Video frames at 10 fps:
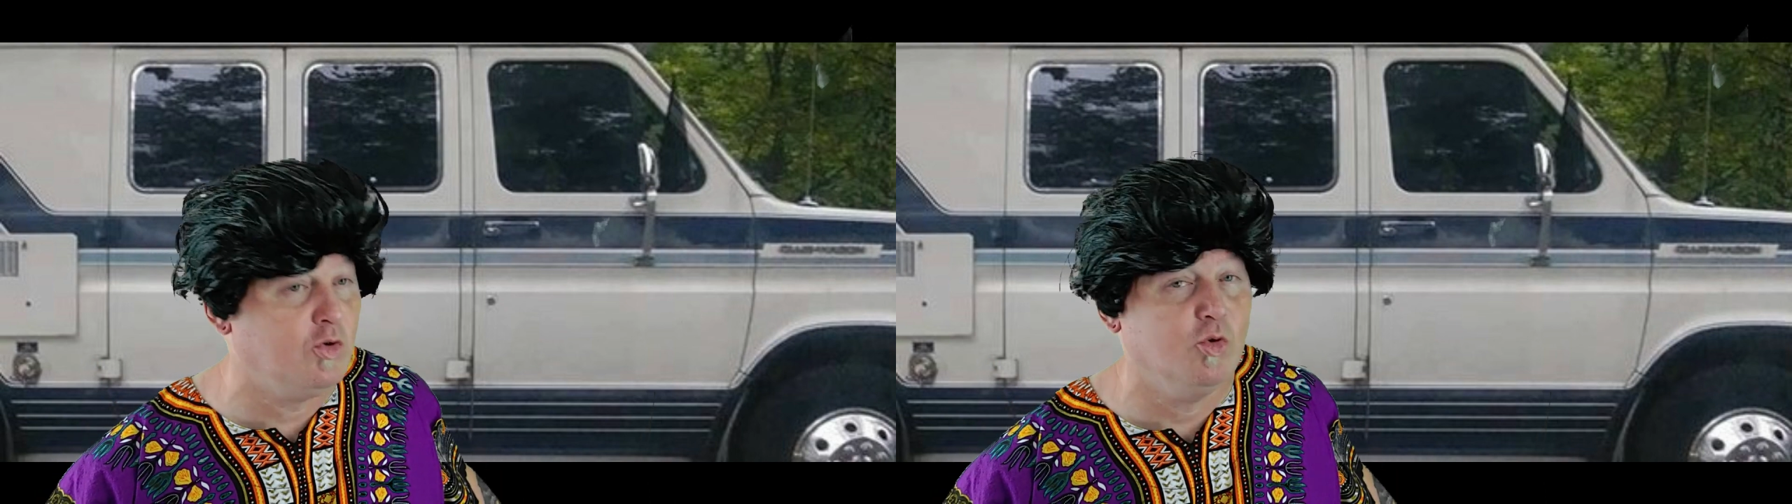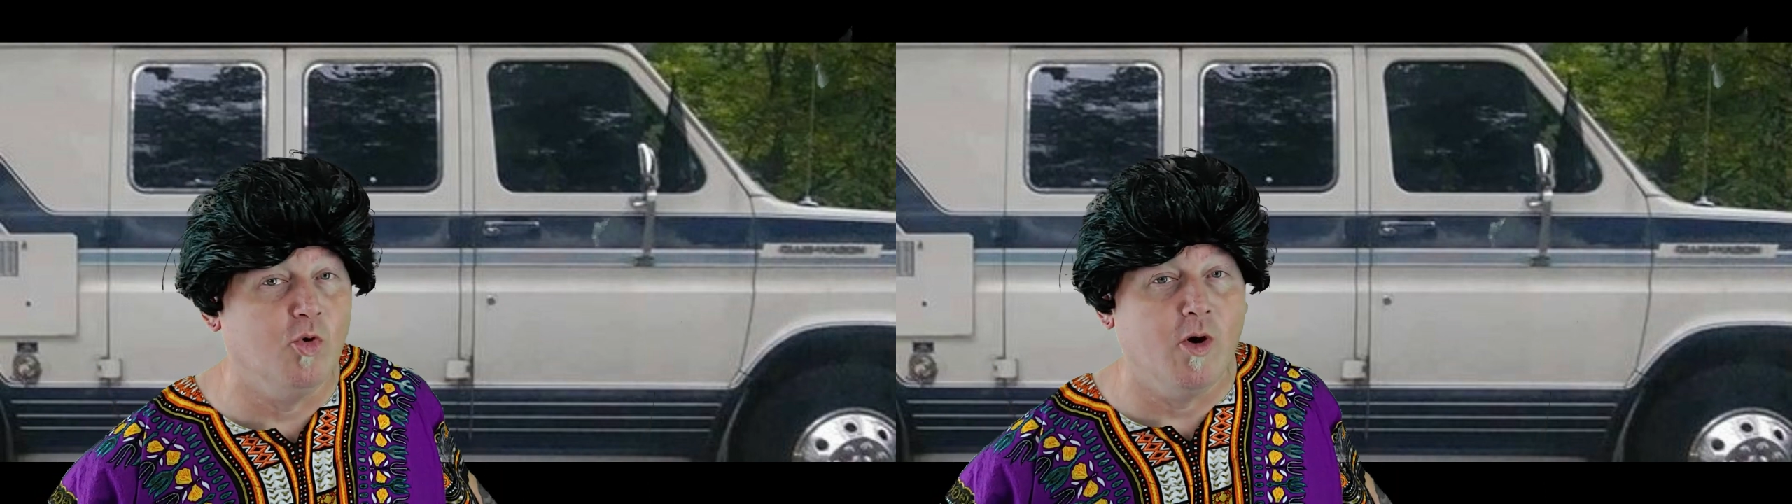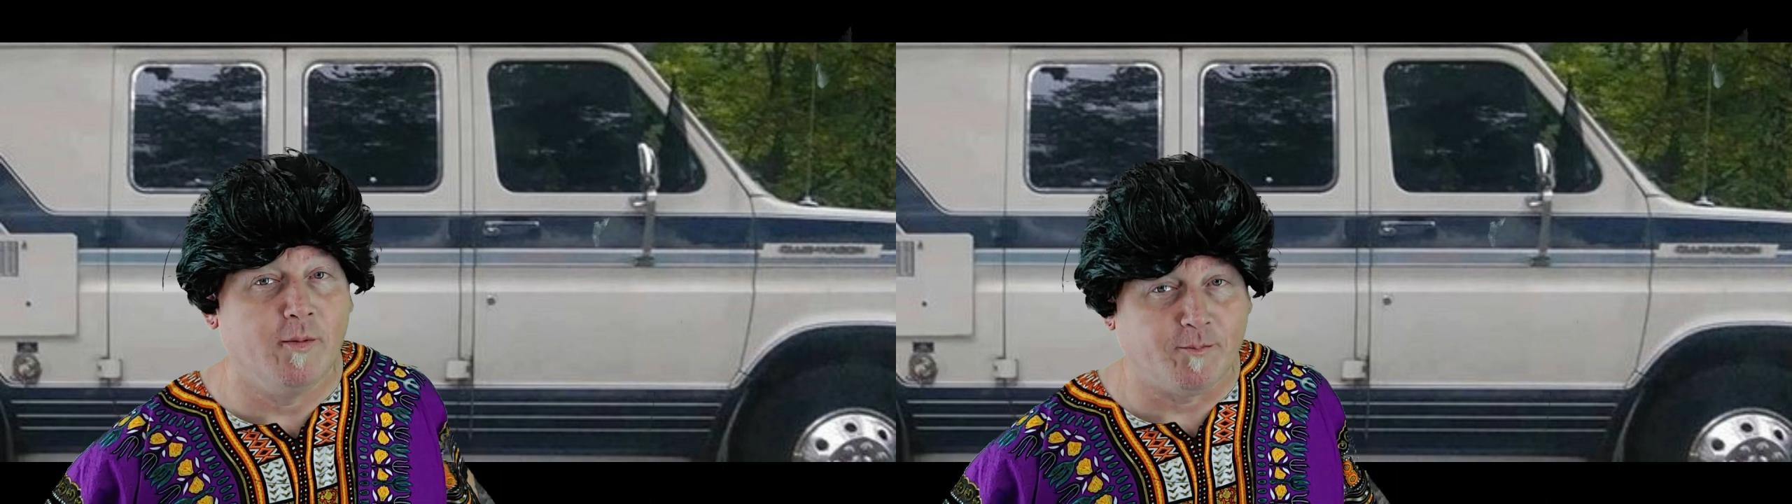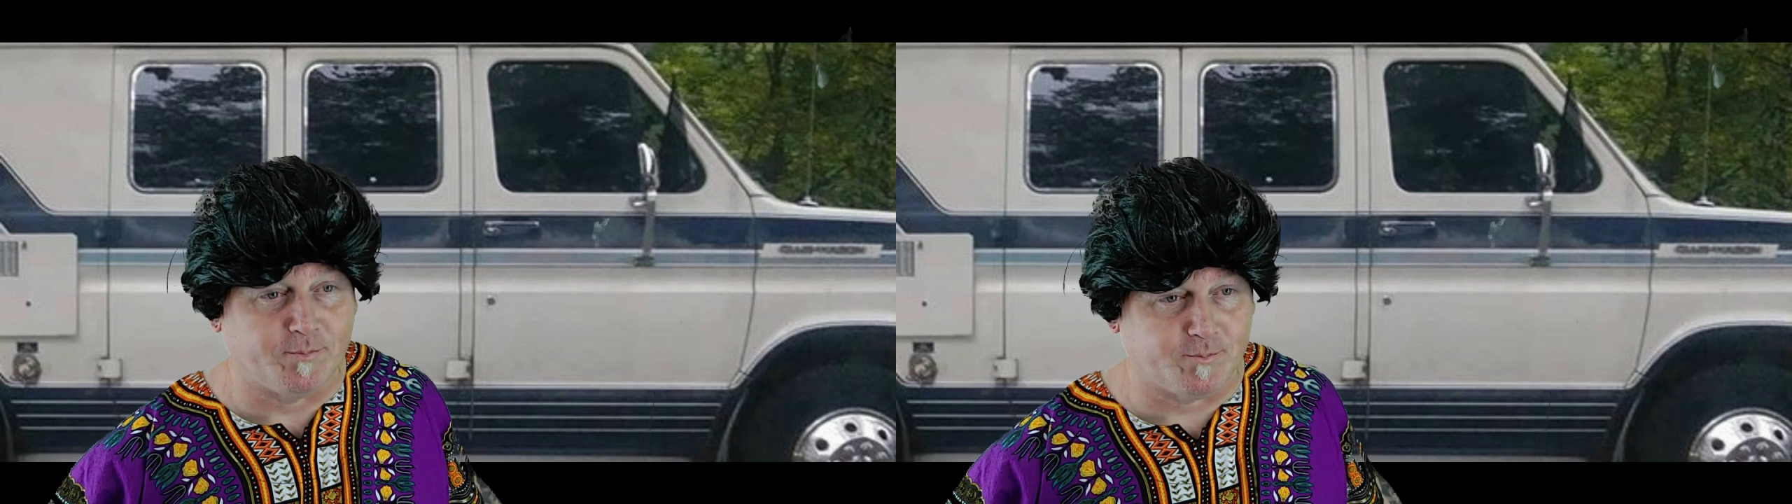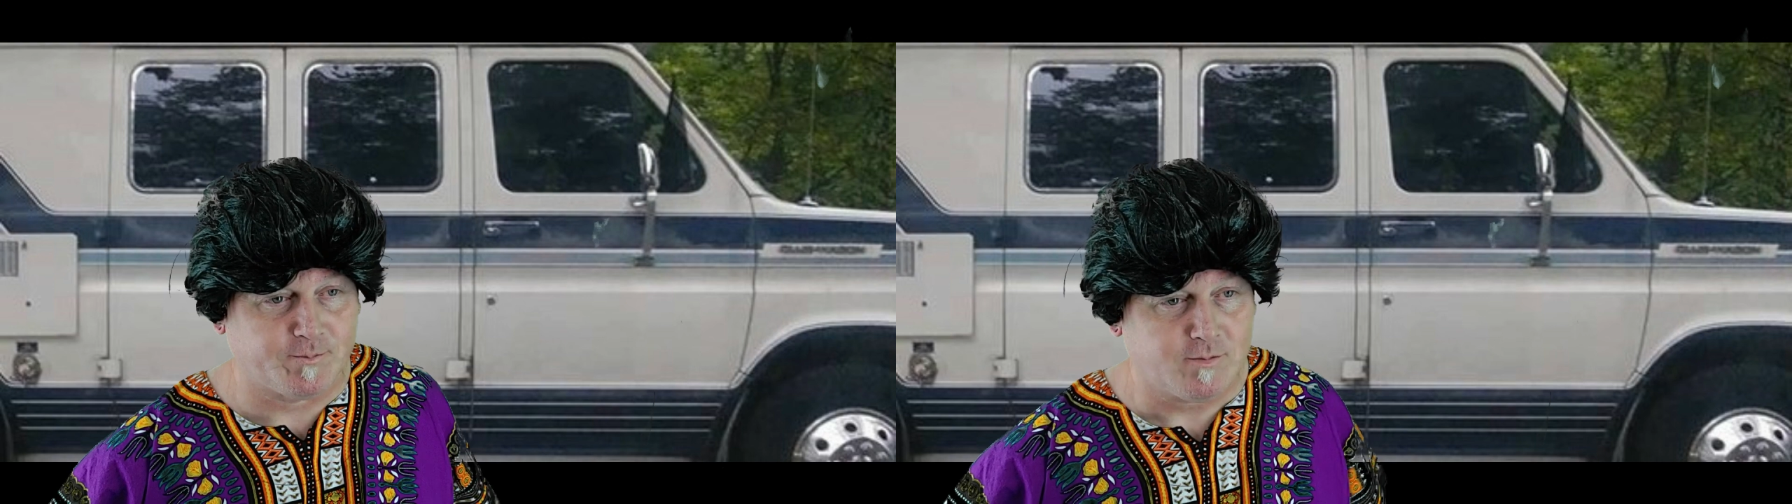to
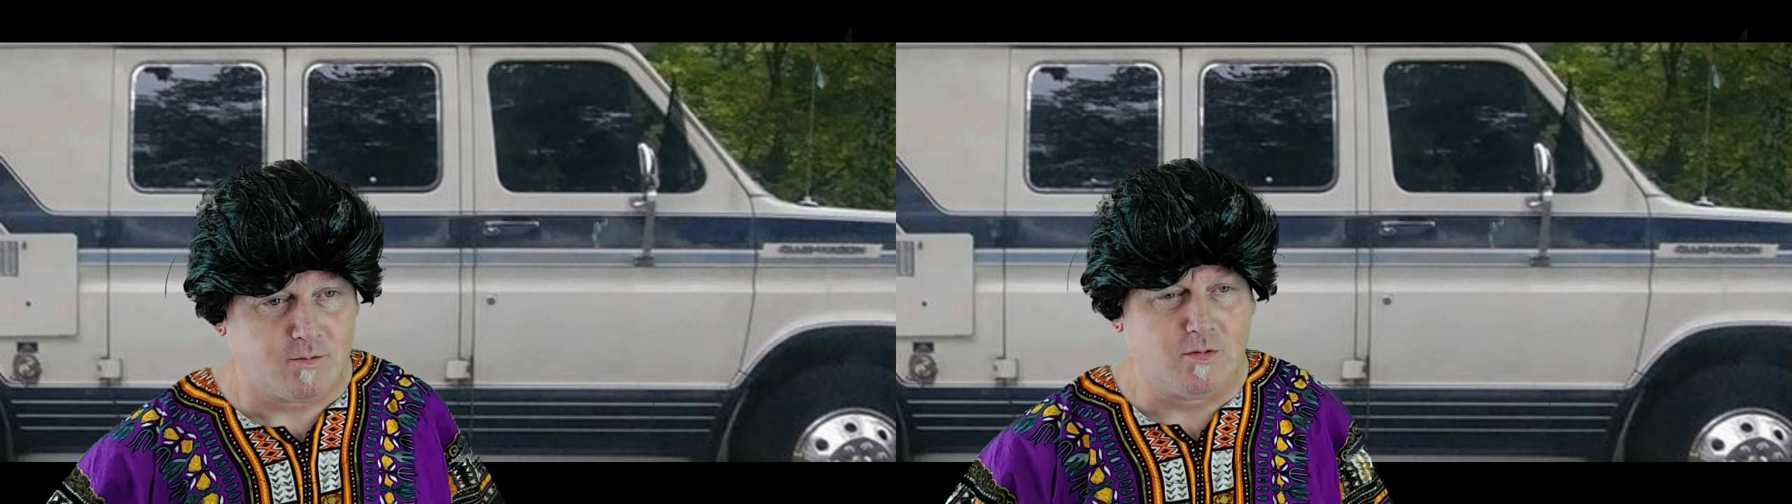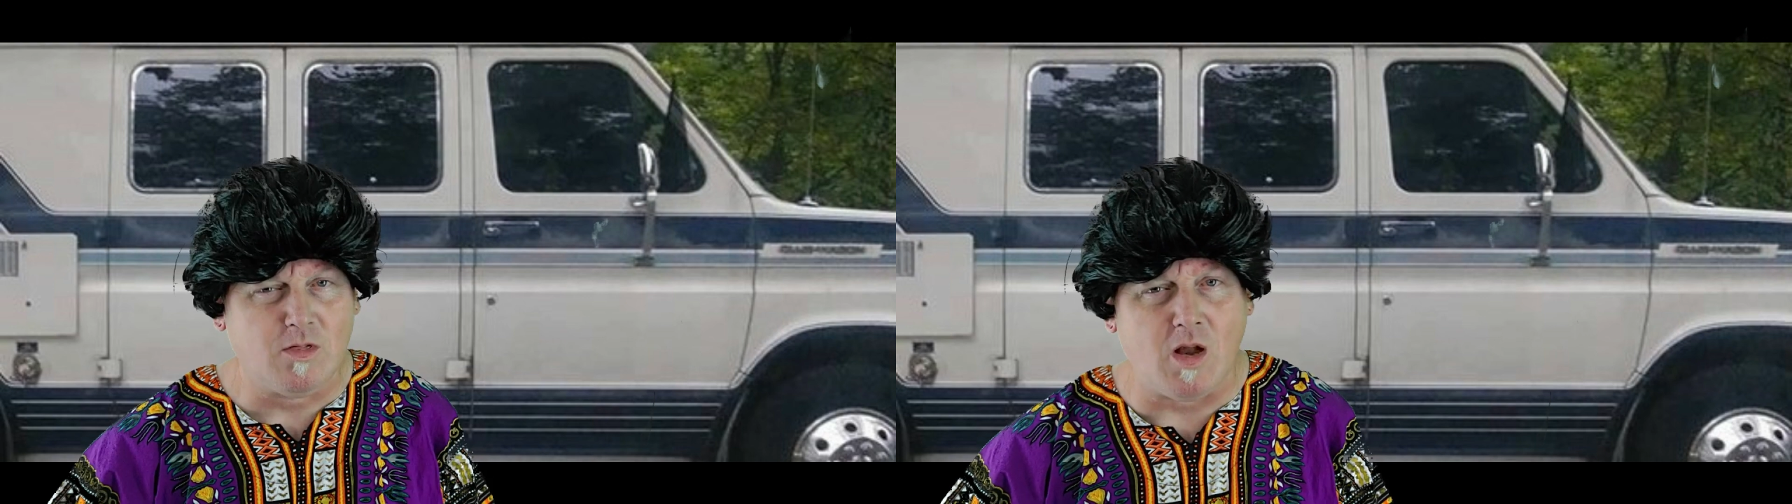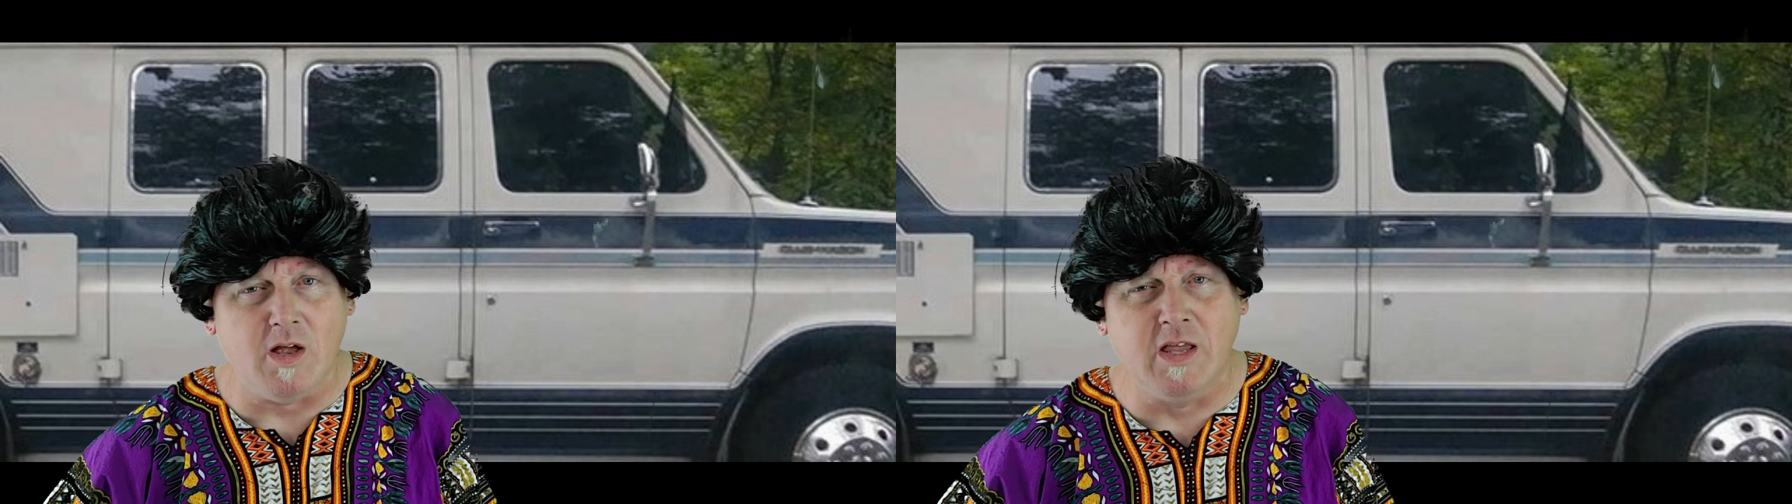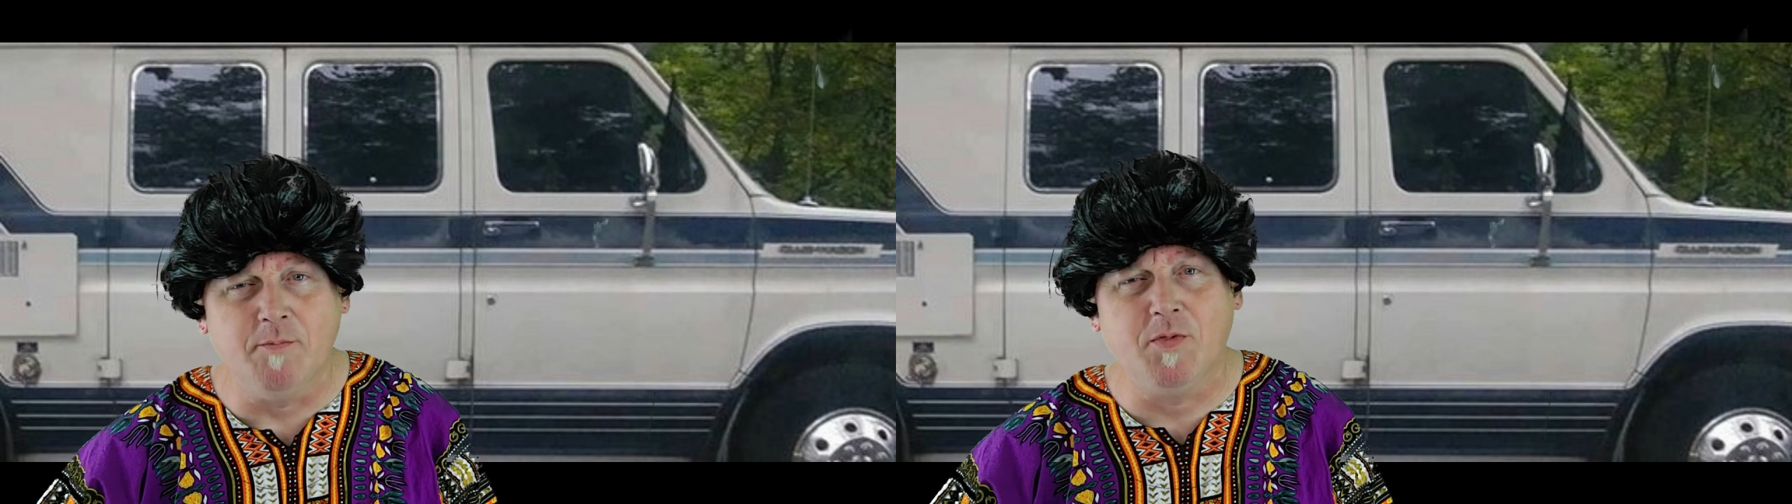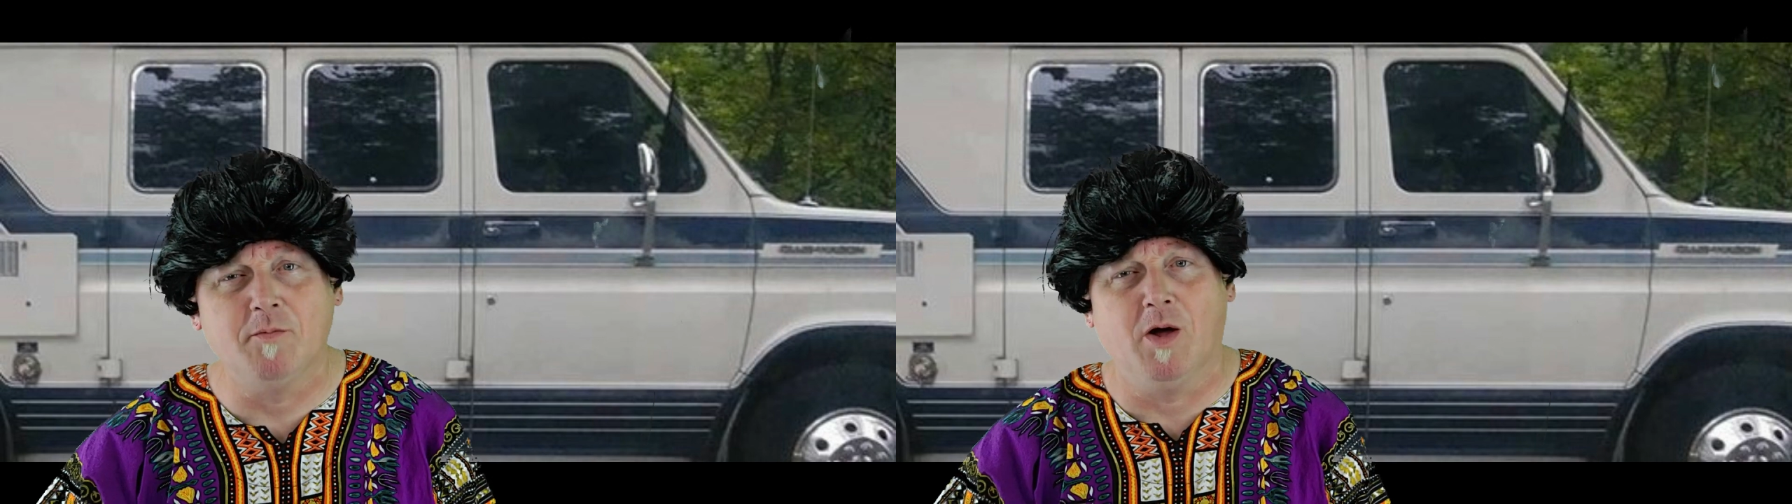
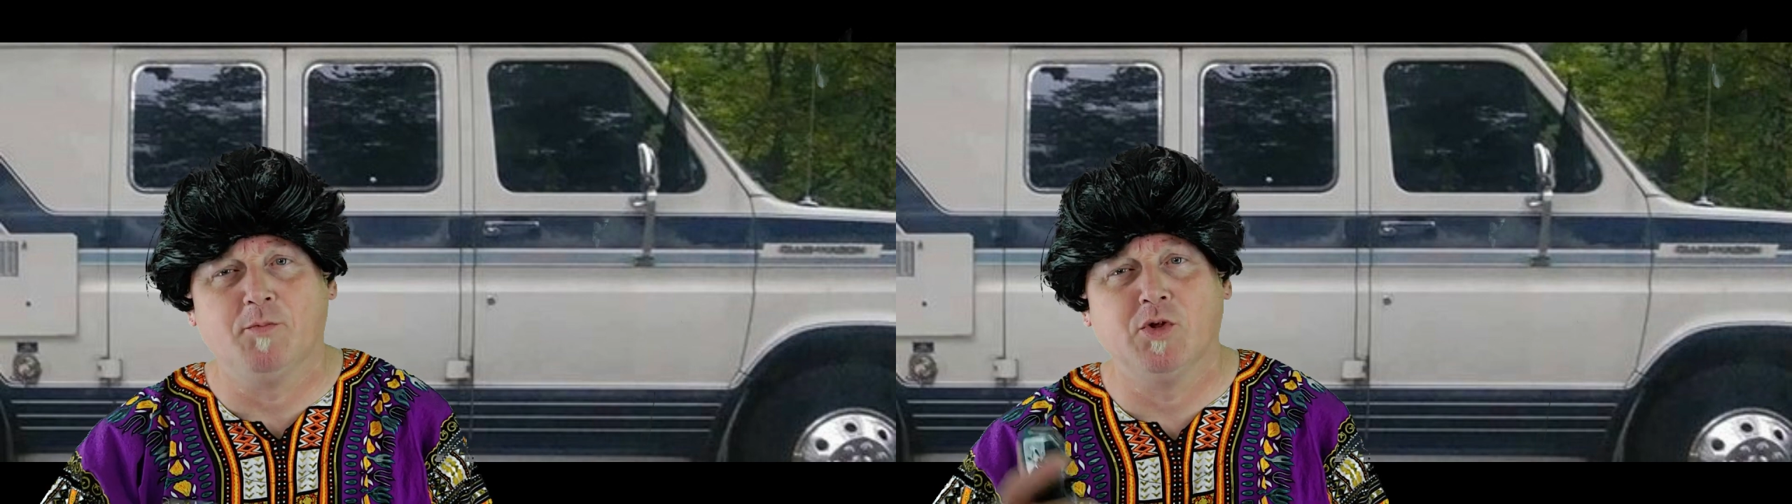keep them up